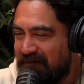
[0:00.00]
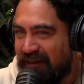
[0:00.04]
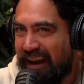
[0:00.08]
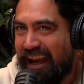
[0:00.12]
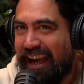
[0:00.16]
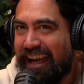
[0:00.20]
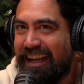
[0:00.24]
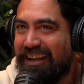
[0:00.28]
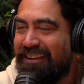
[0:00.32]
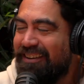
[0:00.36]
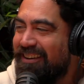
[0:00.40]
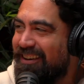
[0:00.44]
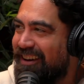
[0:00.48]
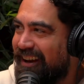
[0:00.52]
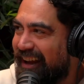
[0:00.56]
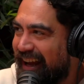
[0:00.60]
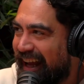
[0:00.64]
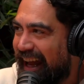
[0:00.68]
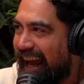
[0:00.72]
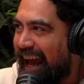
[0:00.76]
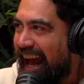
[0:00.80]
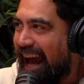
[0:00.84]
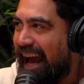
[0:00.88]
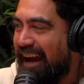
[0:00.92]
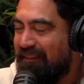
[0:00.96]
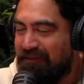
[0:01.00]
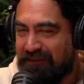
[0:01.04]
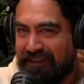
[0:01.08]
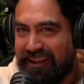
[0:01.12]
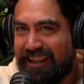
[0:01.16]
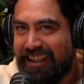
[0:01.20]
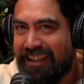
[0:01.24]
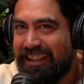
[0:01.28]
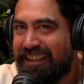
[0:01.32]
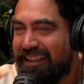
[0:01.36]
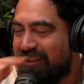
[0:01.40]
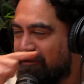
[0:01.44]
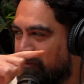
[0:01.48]
made her have
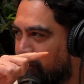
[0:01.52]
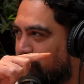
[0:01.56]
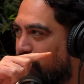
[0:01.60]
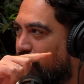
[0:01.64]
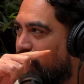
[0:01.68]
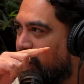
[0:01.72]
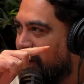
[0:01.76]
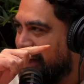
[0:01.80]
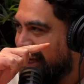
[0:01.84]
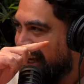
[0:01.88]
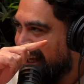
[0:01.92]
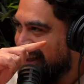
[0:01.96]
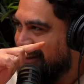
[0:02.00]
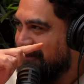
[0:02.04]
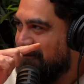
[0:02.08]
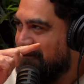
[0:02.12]
to walk out the